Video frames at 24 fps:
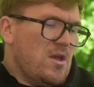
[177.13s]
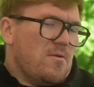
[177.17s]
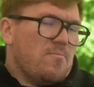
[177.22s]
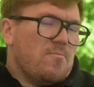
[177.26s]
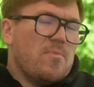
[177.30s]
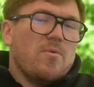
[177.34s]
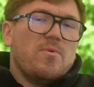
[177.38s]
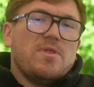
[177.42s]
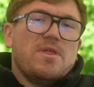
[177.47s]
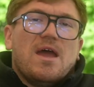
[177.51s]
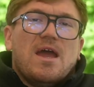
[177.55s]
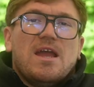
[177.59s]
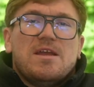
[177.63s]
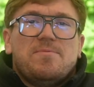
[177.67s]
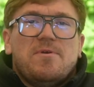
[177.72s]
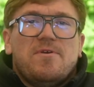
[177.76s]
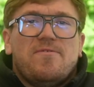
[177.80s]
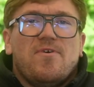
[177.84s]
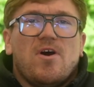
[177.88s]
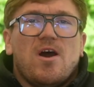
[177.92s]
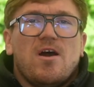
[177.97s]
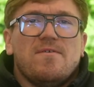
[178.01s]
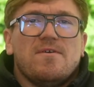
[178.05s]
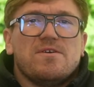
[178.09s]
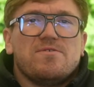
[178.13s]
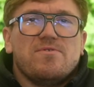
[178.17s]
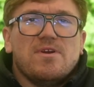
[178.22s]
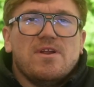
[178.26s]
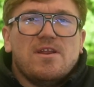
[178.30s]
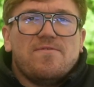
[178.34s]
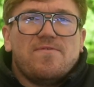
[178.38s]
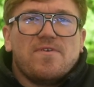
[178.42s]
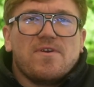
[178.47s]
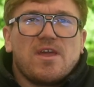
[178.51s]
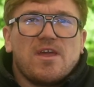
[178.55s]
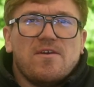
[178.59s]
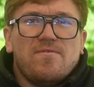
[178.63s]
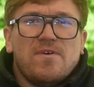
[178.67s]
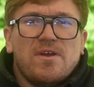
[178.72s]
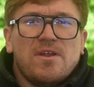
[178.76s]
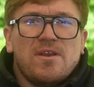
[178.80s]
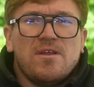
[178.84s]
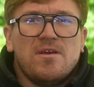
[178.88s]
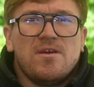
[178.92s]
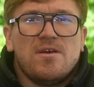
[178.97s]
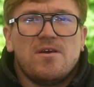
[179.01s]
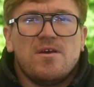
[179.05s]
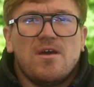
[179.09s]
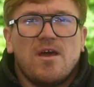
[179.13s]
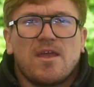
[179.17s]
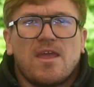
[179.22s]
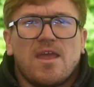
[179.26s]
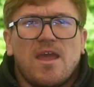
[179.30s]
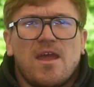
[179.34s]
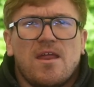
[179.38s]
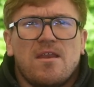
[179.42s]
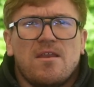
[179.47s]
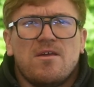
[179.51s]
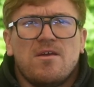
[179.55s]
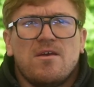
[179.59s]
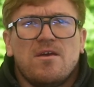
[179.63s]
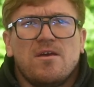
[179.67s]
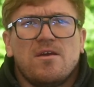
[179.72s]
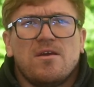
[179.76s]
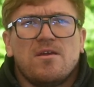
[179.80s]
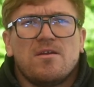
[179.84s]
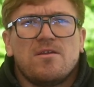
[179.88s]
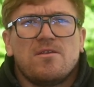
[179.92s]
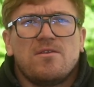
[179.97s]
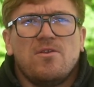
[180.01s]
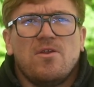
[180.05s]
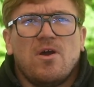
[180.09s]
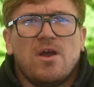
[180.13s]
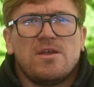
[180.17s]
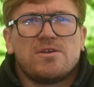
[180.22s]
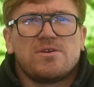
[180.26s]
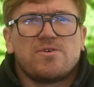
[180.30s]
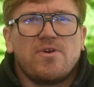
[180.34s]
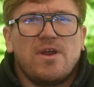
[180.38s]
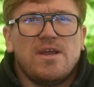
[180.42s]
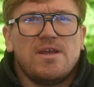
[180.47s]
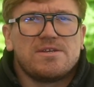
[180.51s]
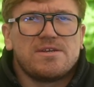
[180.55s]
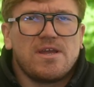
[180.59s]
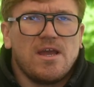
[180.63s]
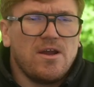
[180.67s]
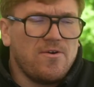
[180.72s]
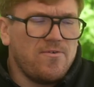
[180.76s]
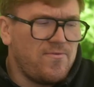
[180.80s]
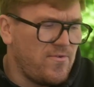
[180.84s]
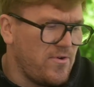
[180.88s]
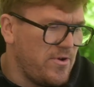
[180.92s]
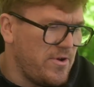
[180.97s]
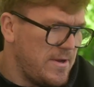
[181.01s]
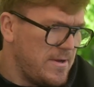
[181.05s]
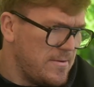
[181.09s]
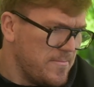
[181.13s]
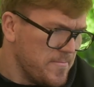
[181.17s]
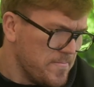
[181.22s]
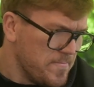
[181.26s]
But with the HP5, it's really forgiving. Again, nice grayscale through it.